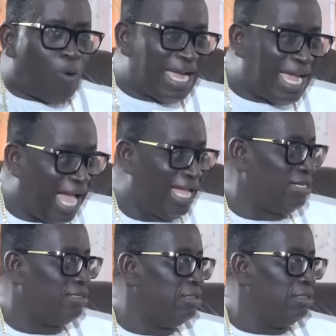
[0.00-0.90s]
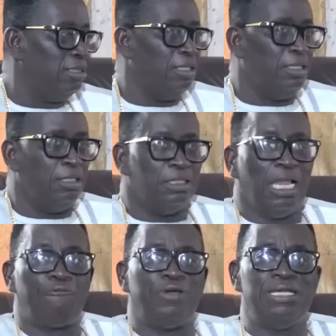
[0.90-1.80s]
waga.
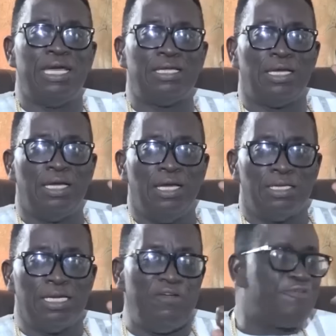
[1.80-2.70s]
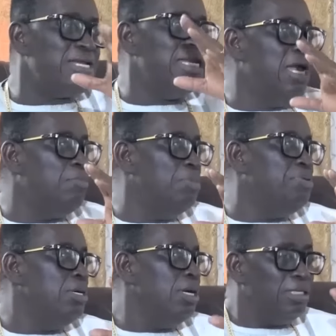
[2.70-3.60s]
No, Fedia, you defending me,
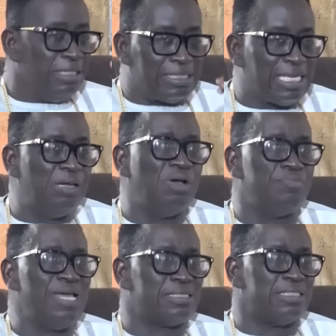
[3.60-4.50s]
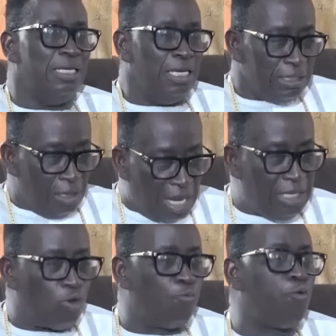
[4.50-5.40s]
maybe. Your children, maybe I say, your mind go